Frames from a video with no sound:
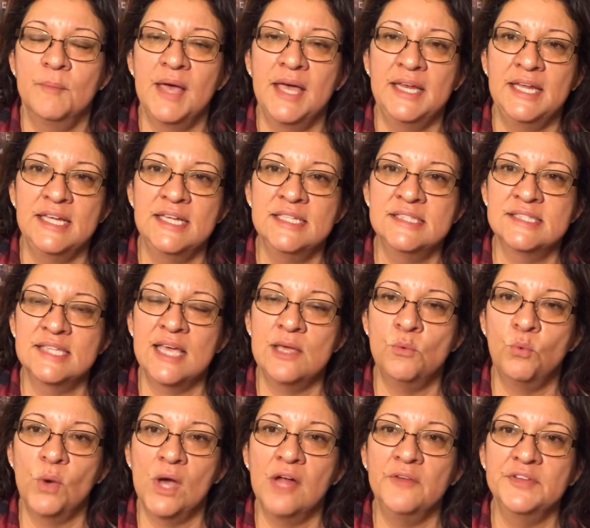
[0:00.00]
and it's a
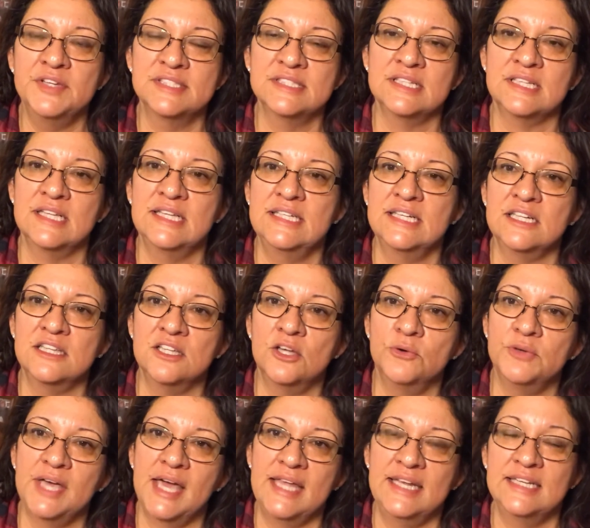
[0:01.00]
wellness clinic
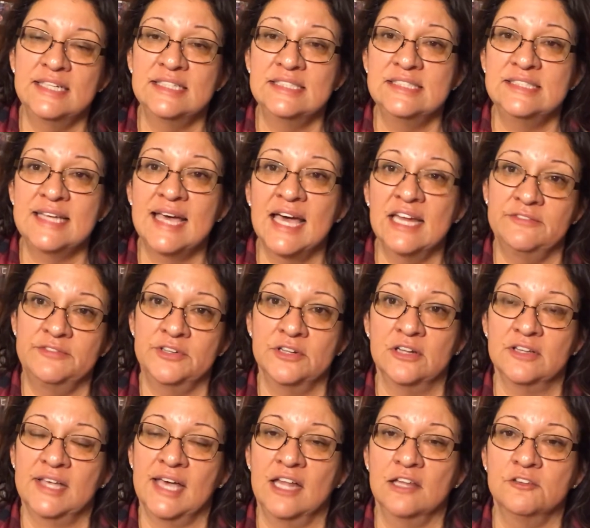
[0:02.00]
located in
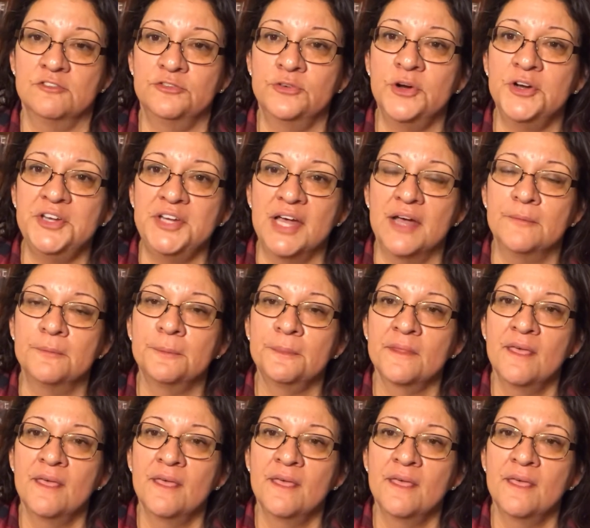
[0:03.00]
Danville, California.